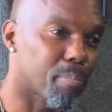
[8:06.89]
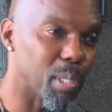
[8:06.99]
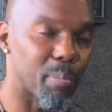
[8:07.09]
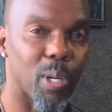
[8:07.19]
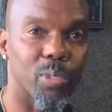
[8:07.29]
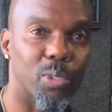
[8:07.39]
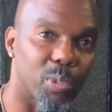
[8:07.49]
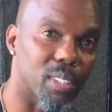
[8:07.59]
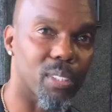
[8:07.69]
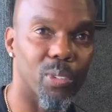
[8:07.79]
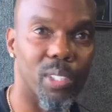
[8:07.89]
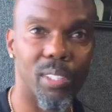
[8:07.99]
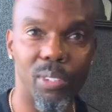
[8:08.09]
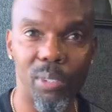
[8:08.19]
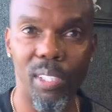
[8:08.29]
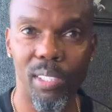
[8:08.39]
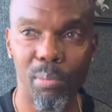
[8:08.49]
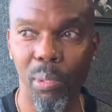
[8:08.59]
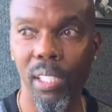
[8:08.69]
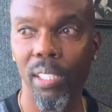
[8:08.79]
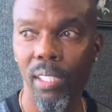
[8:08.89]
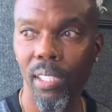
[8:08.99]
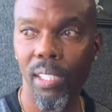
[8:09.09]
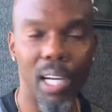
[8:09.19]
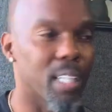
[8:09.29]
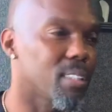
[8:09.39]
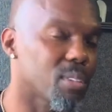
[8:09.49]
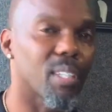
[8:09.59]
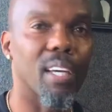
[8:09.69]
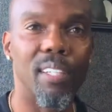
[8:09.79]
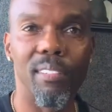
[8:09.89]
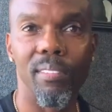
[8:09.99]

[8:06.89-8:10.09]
put my own twist to it or do this, but how you do that? Right.